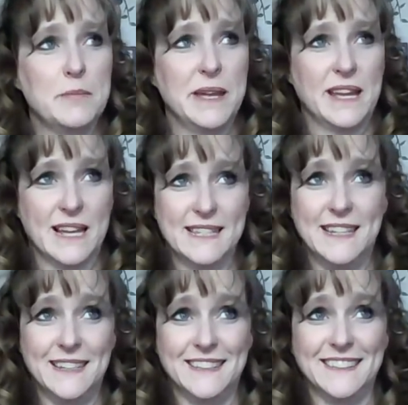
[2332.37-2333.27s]

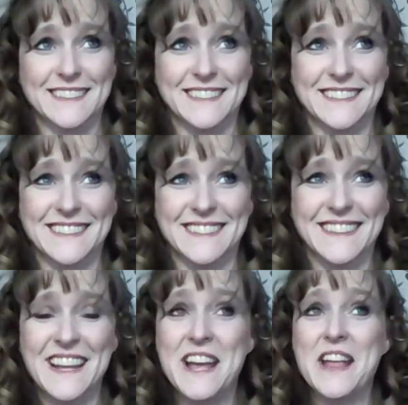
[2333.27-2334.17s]
Because
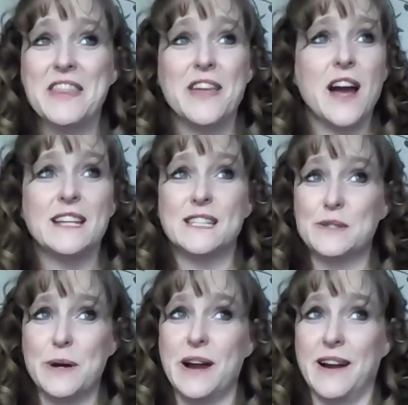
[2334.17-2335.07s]
there, I
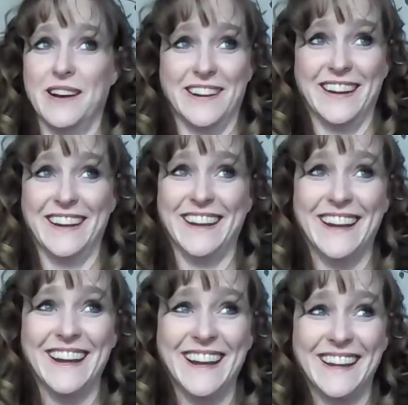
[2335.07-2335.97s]
swear,
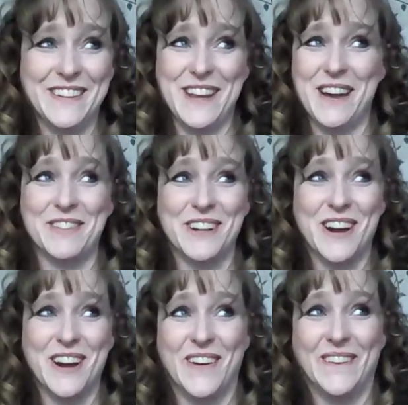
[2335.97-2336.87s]
you never
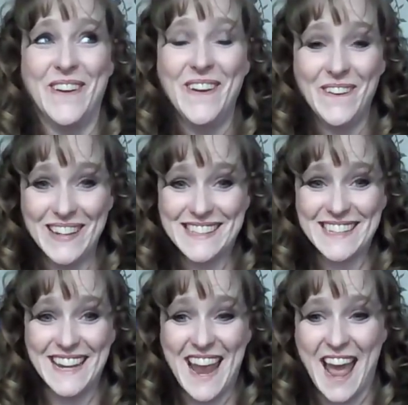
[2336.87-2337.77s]
know what's
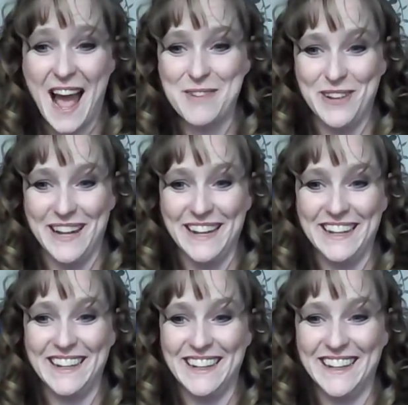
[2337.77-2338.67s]
going to happen.